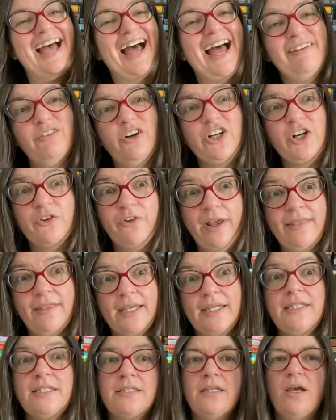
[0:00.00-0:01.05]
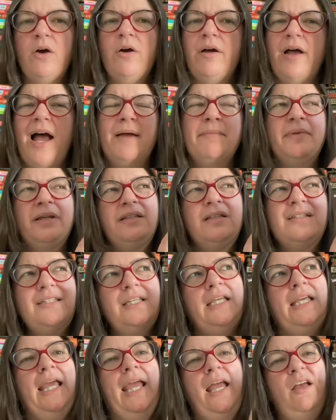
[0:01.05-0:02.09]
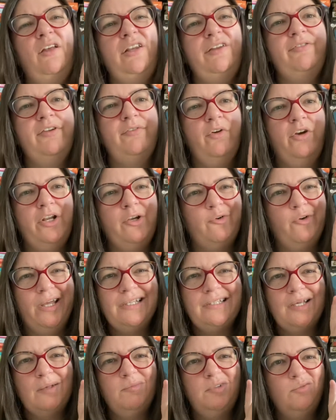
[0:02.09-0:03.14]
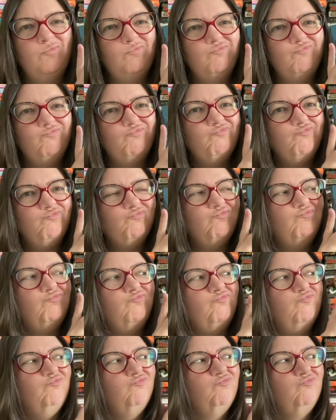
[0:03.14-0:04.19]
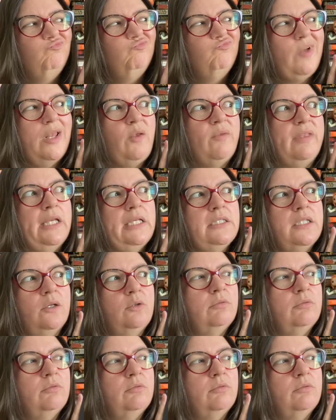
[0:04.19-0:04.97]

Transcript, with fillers: I've already read this, so I mean, does it count if you've already read something? I don't think so.